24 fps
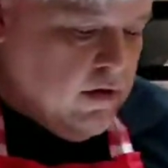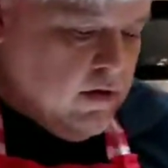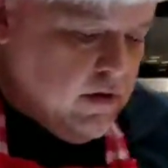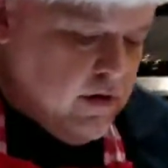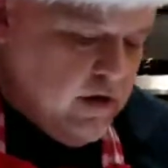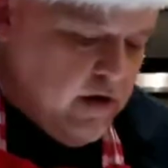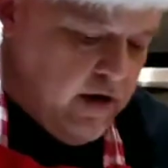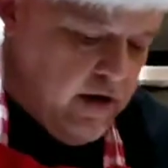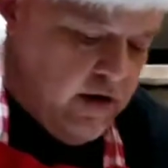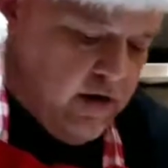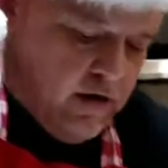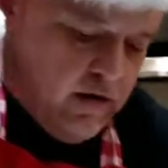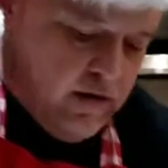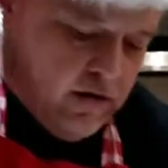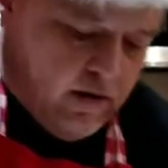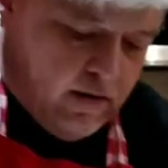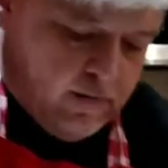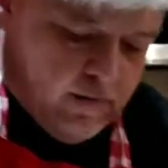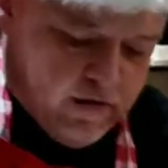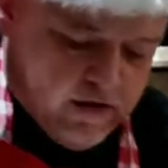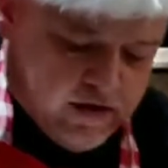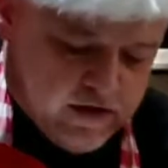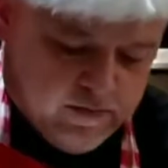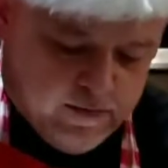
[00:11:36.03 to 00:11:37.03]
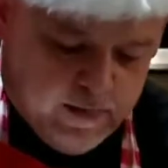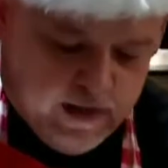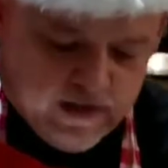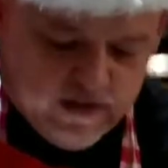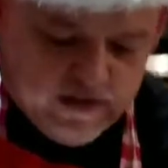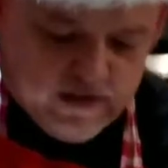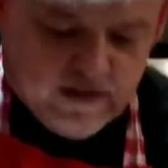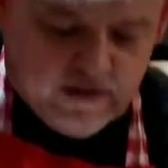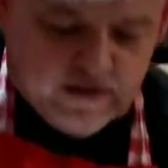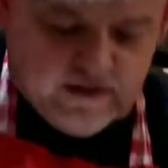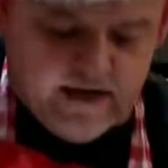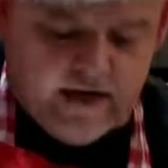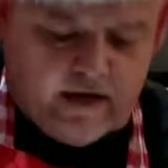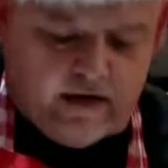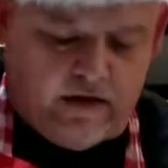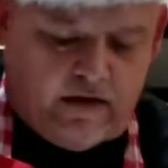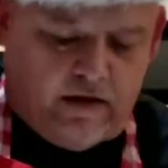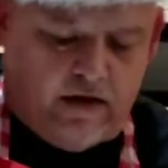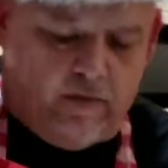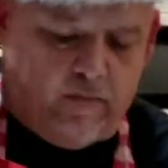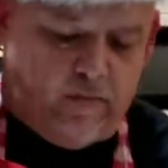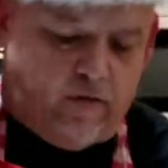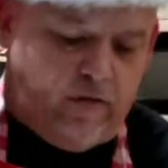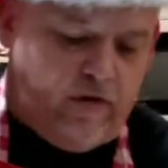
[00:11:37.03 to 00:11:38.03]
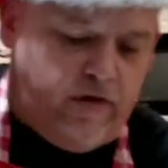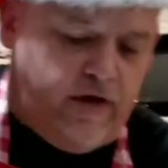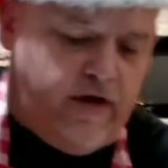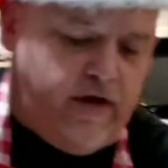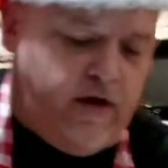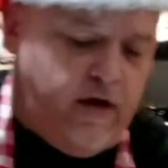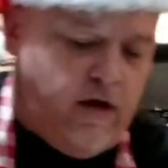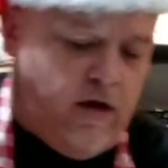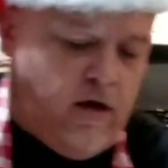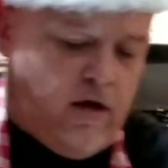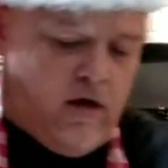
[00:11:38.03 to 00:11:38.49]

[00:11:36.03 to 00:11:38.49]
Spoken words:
Okay, I'm going to space these out liberally.